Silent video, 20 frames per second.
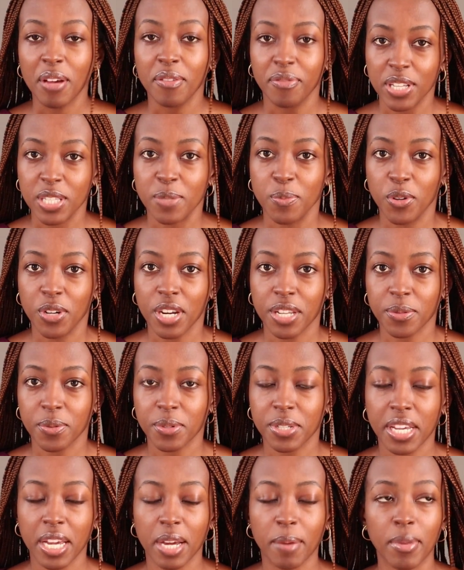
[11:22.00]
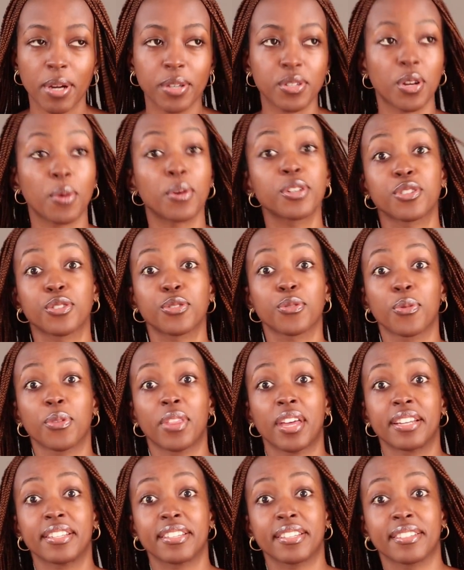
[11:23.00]
Facebook does not care about you. I want you to know
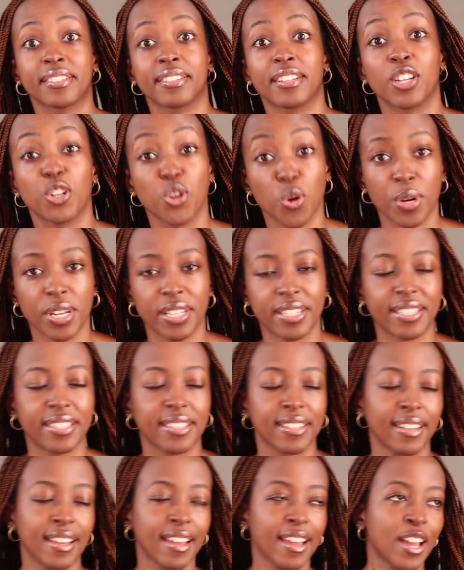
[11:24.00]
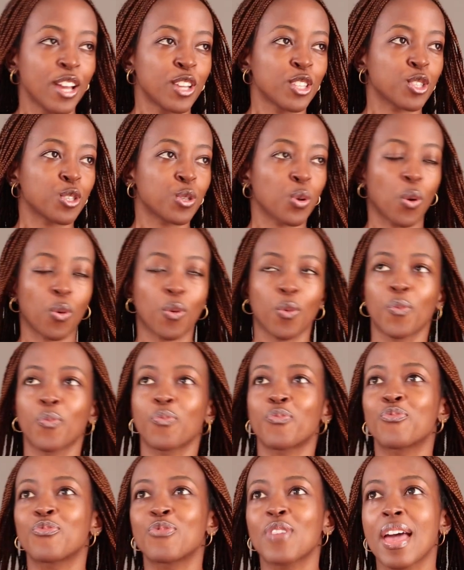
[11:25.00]
that. Know it. So
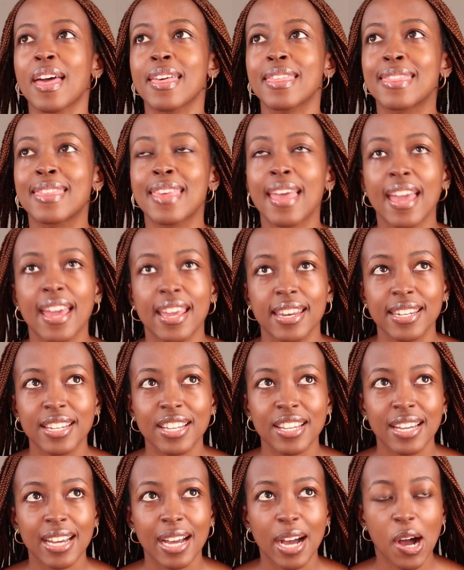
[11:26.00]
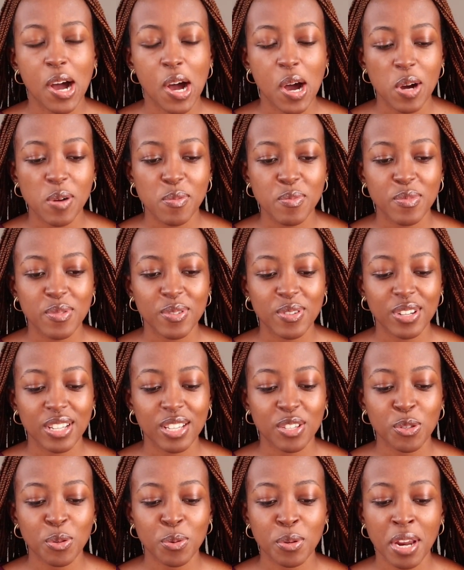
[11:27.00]
then,
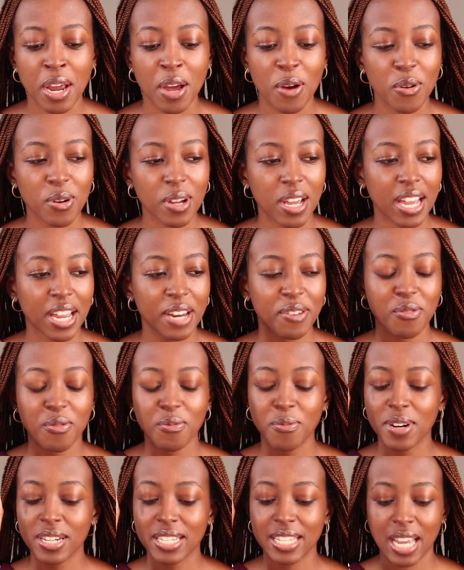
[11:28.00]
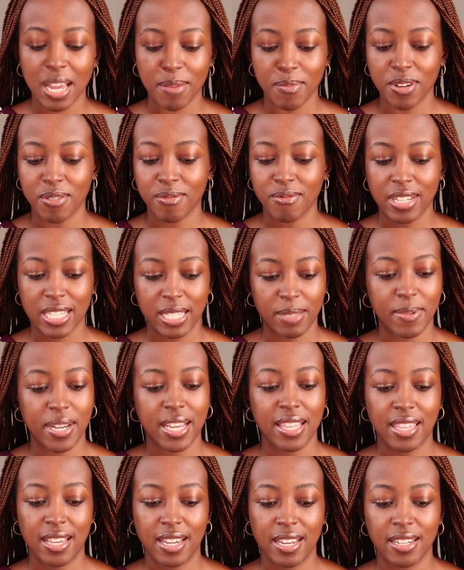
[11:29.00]
so now, I don't know what time it was
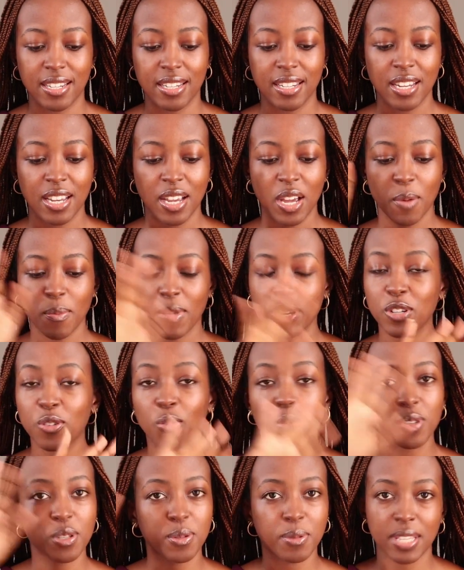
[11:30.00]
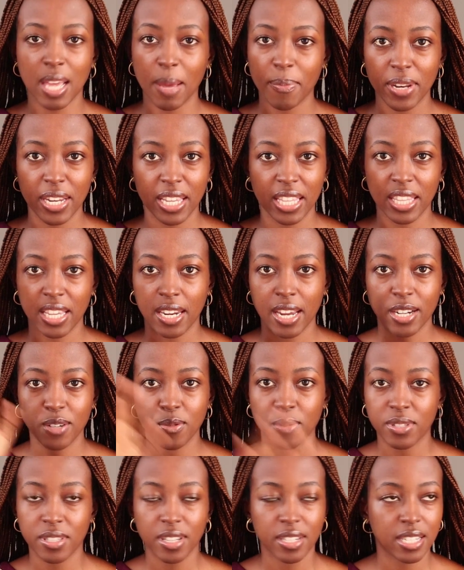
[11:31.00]
by then, but all this was happening in the night,
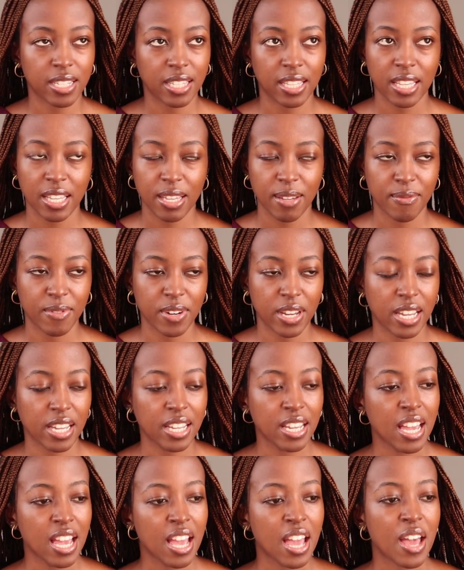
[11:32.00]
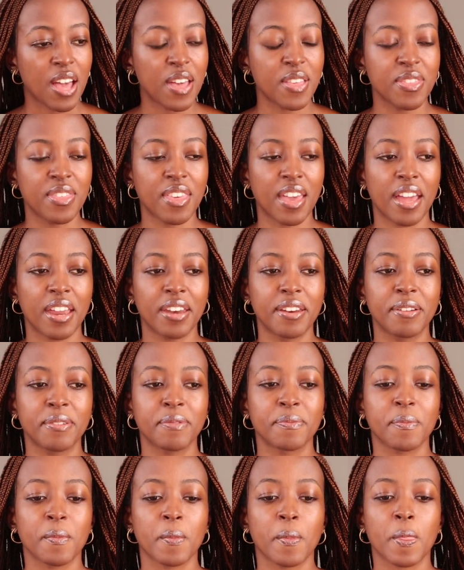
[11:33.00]
but it started in the evening. And then
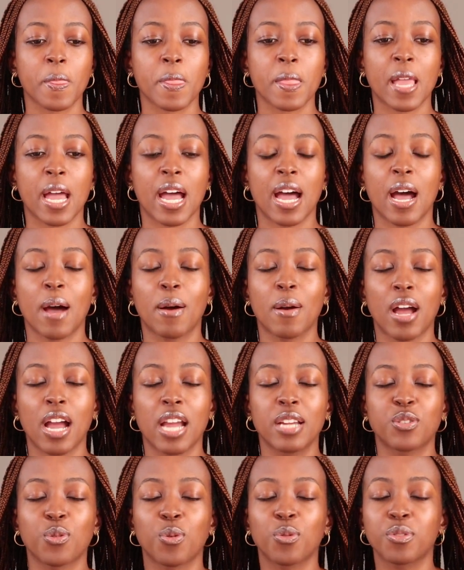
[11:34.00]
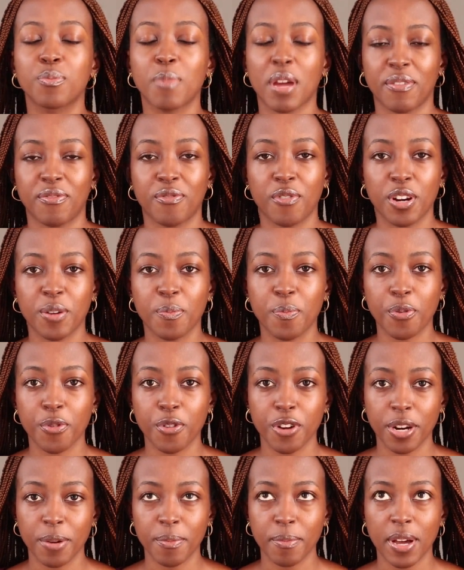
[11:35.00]
I told my friend
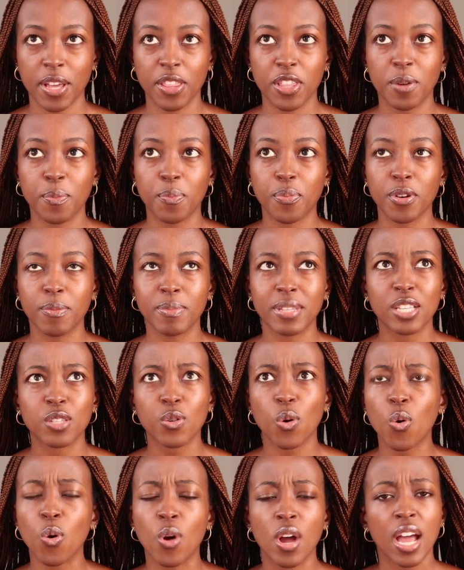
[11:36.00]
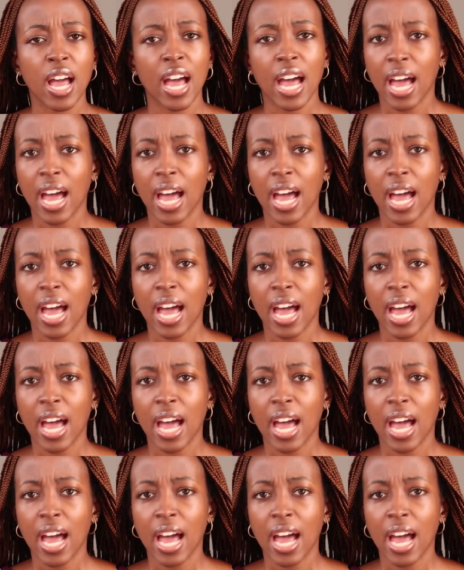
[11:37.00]
Prim, and then Prim says, oh,